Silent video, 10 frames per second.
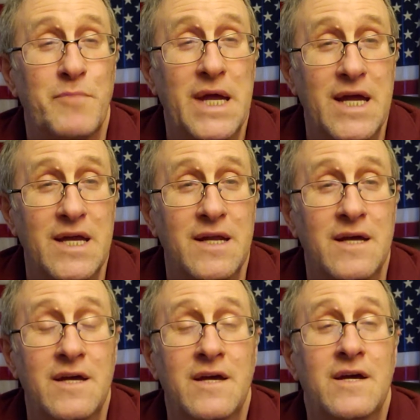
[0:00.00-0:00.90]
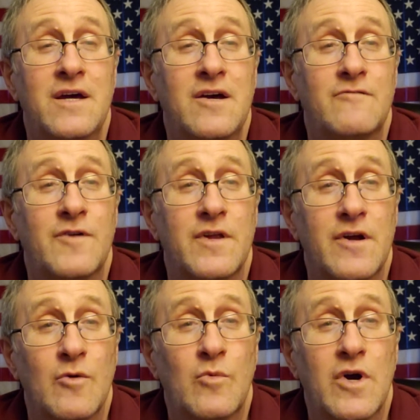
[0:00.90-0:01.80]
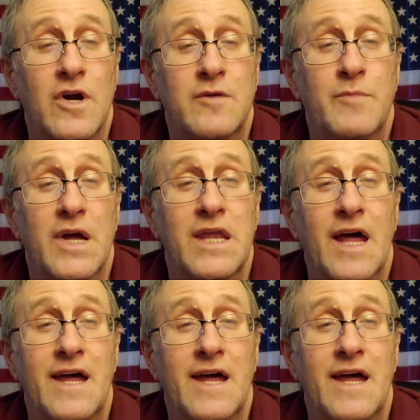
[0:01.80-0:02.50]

paid for their work. But